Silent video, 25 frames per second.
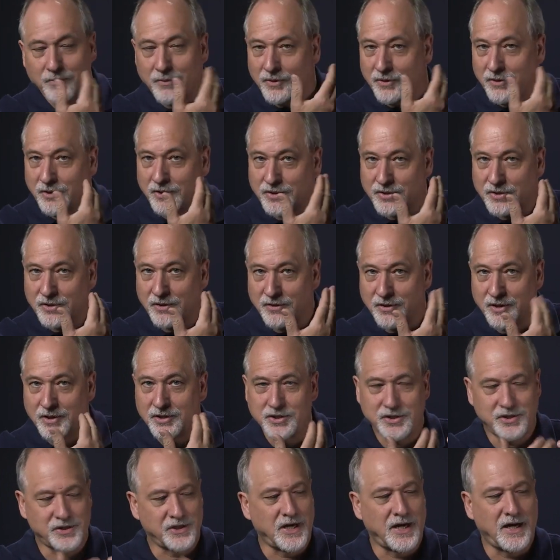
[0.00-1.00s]

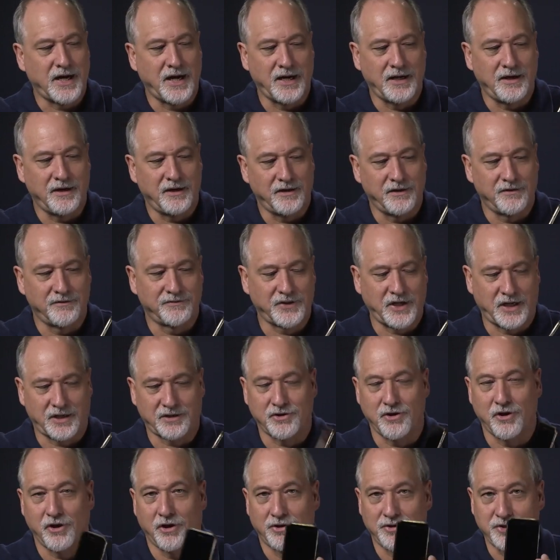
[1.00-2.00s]
this side of
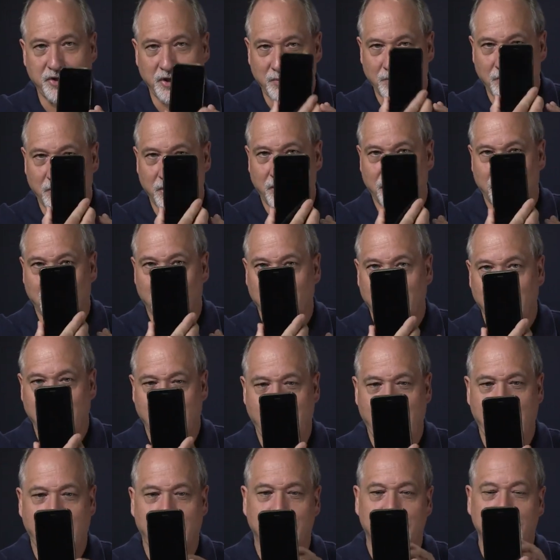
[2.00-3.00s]
technology where you're
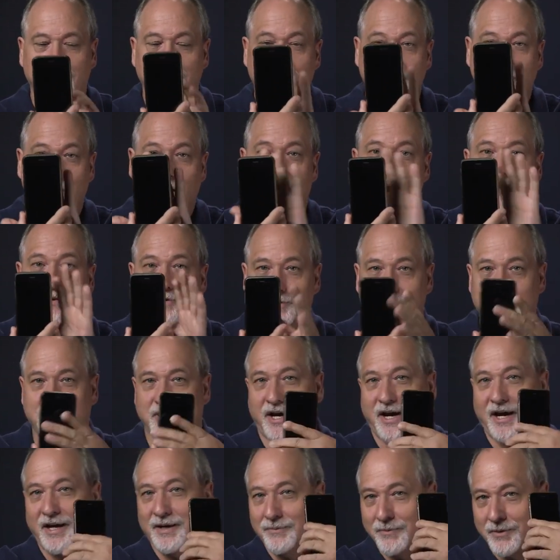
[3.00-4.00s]
looking at it to the other
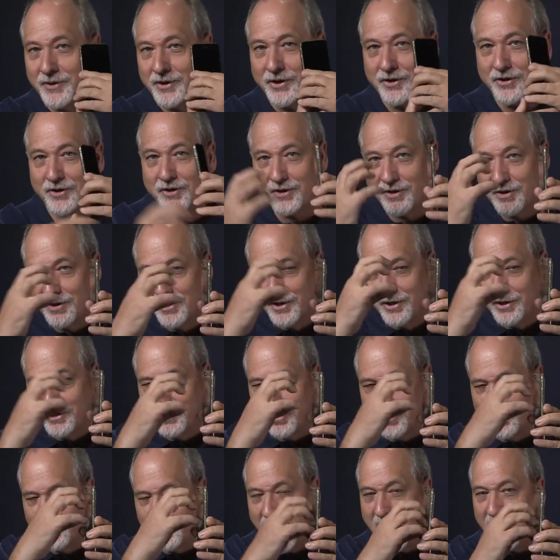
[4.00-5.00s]
side where you're
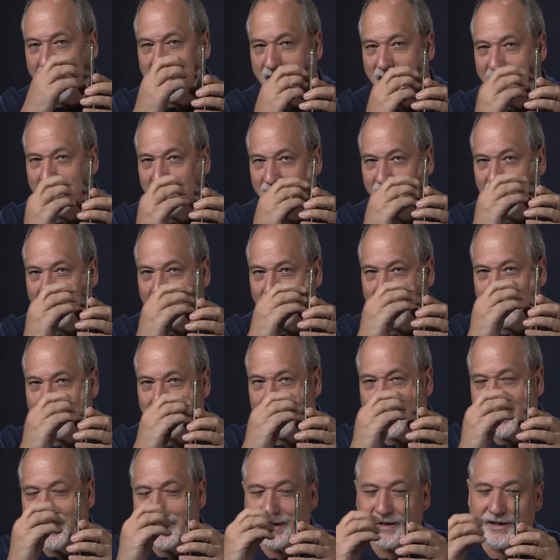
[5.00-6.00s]
back here.
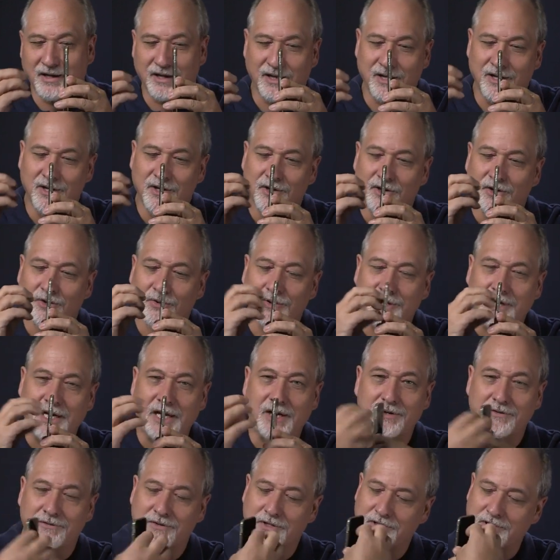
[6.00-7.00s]
You're like a
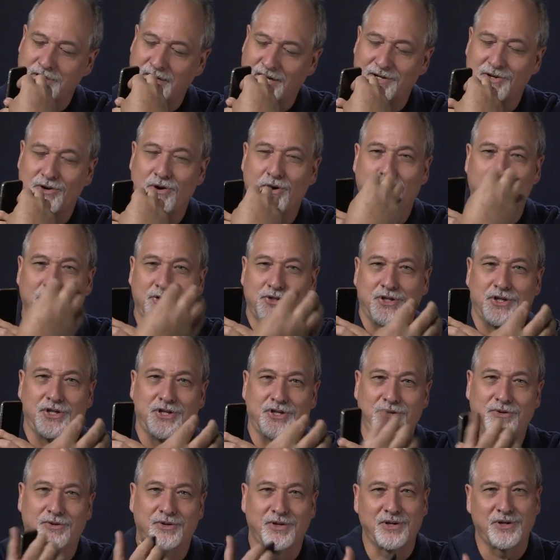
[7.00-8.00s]
creator of the technology
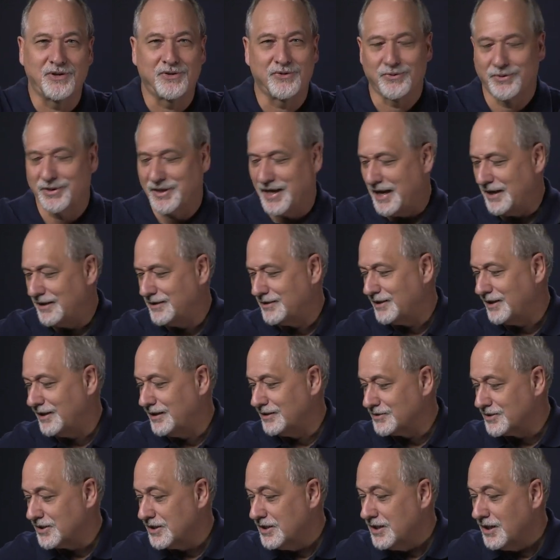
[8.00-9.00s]
and you can create
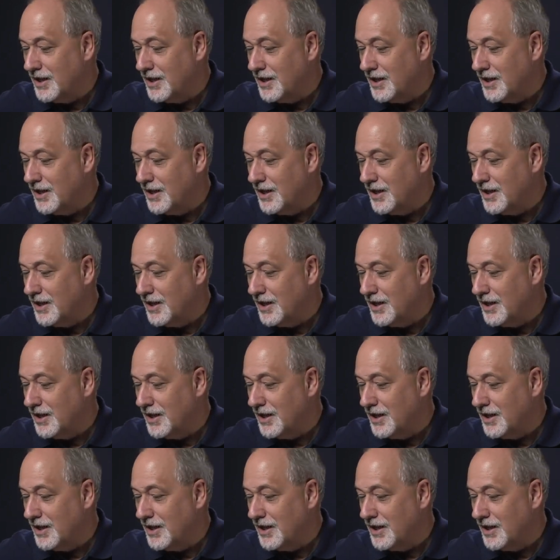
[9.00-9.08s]
things.